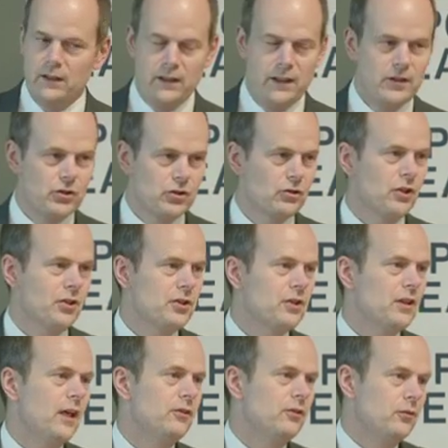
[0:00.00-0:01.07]
Each
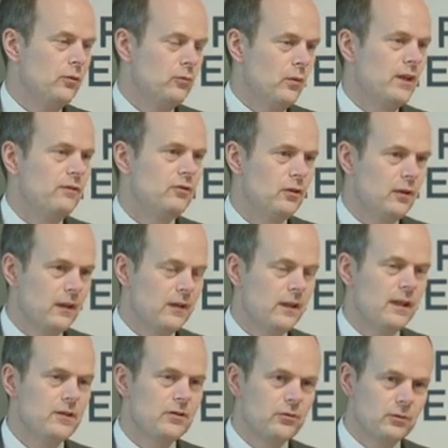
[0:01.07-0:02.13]
trust had their own way of doing
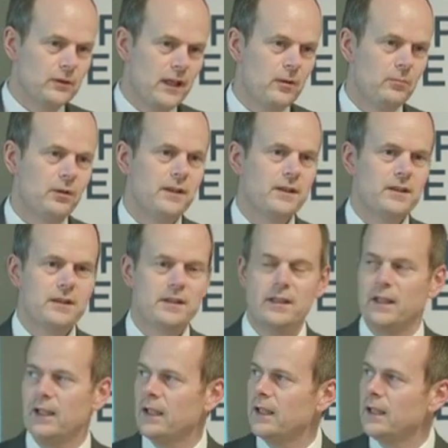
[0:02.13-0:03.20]
things, their own templates,
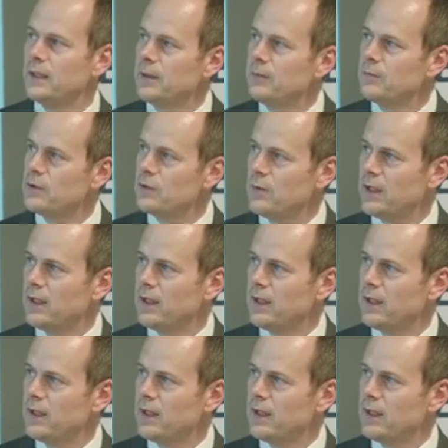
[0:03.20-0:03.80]
so